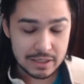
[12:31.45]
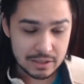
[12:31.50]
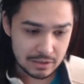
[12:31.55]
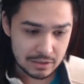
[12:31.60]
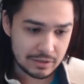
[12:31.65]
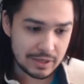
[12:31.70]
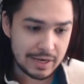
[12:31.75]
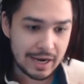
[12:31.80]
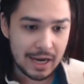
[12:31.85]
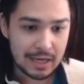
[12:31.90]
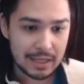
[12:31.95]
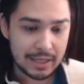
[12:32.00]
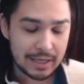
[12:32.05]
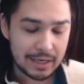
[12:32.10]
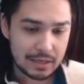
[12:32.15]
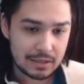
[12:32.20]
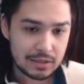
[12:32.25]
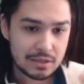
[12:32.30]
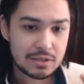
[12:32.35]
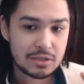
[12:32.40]
So they had, like,
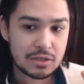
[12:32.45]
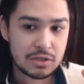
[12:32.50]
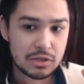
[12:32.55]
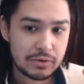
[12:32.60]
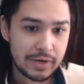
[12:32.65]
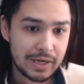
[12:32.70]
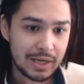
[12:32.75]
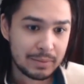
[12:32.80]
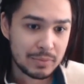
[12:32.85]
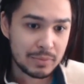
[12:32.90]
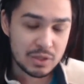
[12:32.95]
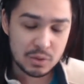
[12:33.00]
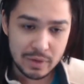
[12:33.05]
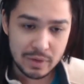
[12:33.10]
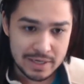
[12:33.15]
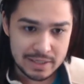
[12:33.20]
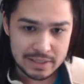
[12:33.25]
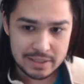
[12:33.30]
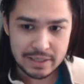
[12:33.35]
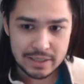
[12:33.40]
just straight up a
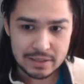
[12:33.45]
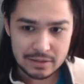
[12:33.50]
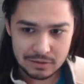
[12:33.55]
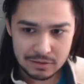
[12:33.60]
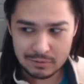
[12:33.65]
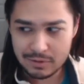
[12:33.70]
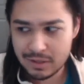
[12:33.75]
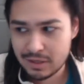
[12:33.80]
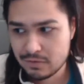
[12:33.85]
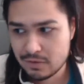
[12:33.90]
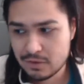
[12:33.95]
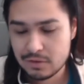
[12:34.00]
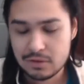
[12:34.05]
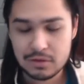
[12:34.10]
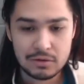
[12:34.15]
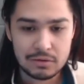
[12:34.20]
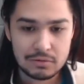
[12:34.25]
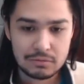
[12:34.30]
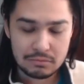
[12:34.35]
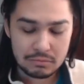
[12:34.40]
26 or whatever
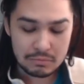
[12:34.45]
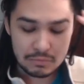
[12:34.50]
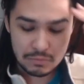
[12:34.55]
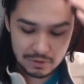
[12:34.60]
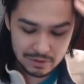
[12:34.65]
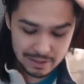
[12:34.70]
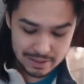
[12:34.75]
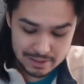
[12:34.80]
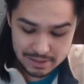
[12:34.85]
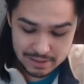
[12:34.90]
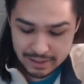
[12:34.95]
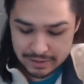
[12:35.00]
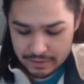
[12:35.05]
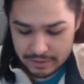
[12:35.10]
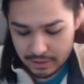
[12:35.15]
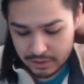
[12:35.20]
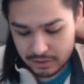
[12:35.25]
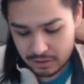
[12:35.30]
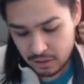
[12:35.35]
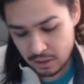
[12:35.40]
their designation
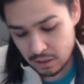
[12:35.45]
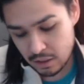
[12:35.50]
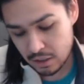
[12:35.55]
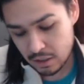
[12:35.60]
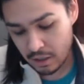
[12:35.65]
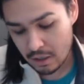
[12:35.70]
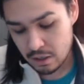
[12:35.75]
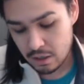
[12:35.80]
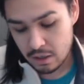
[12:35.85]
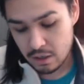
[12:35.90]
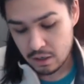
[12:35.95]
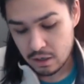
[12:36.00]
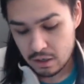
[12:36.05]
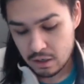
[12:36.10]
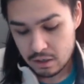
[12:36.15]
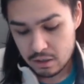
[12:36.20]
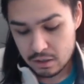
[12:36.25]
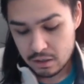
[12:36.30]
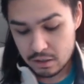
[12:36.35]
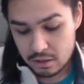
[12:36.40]
is.
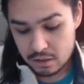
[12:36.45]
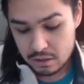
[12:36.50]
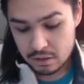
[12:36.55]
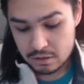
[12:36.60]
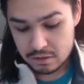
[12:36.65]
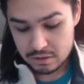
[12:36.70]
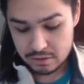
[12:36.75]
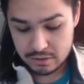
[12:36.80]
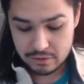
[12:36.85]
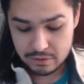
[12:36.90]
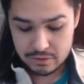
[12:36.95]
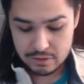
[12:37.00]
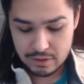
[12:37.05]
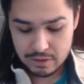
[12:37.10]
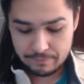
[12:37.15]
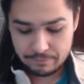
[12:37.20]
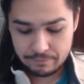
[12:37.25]
So there's